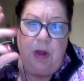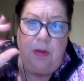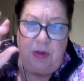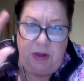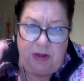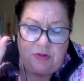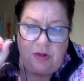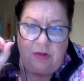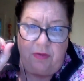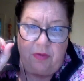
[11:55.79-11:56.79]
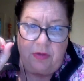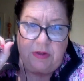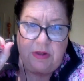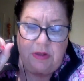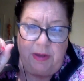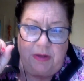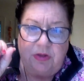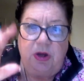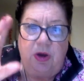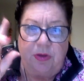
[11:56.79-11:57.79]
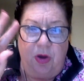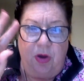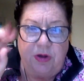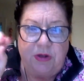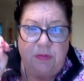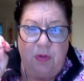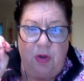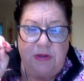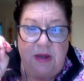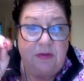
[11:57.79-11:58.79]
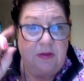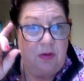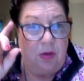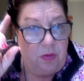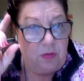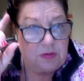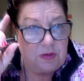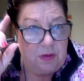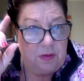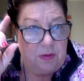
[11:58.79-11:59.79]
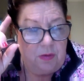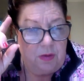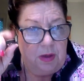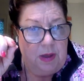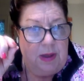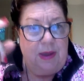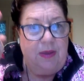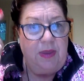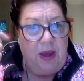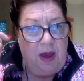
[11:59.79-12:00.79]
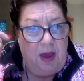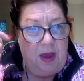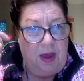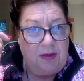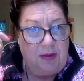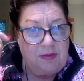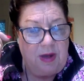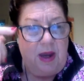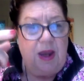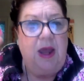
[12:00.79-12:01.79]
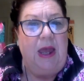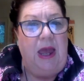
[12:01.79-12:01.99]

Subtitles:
But let's just focus especially on the heart, small intestine, also the eyes, okay?